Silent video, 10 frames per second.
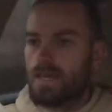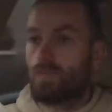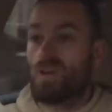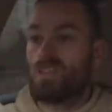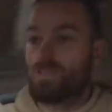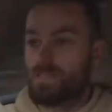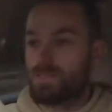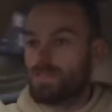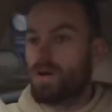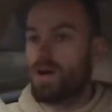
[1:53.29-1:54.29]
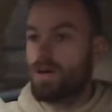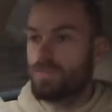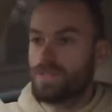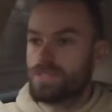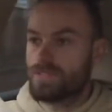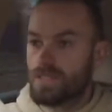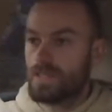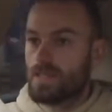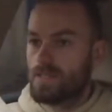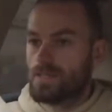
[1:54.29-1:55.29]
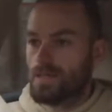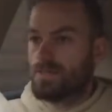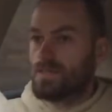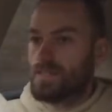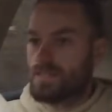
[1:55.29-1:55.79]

One of the reasons why hybrids don't